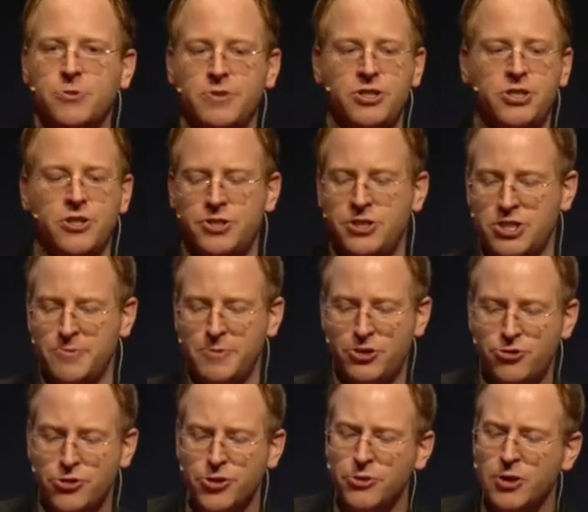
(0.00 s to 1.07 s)
which shows this to be
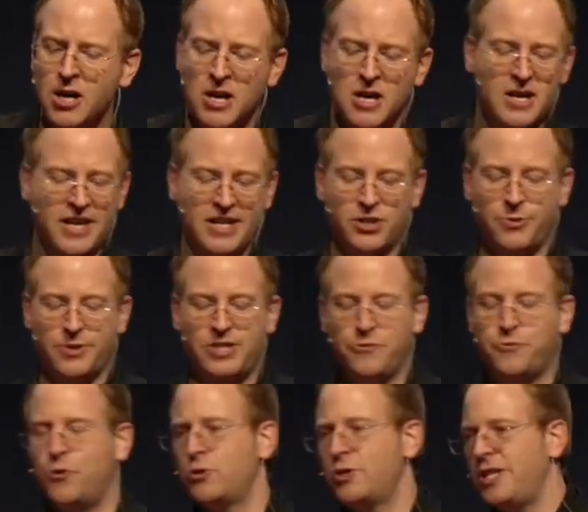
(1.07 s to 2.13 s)
true. In
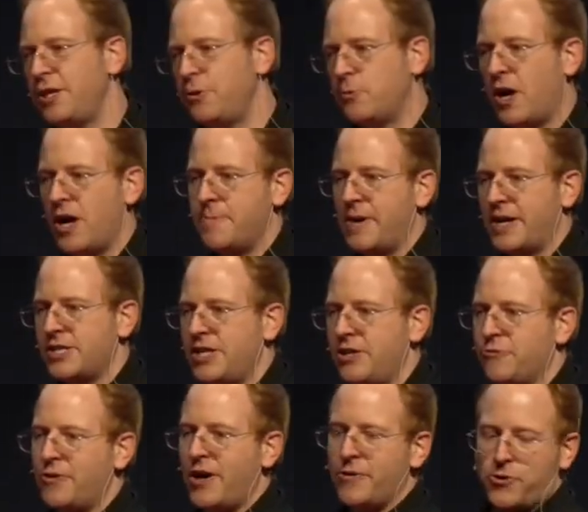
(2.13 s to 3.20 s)
2014, Wired magazine
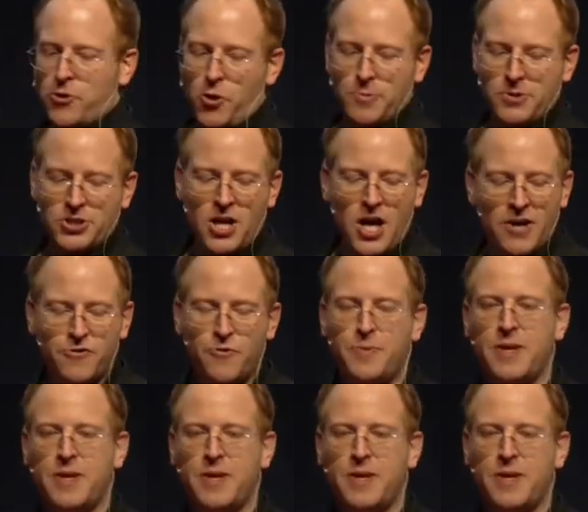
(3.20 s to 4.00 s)
found that almost half of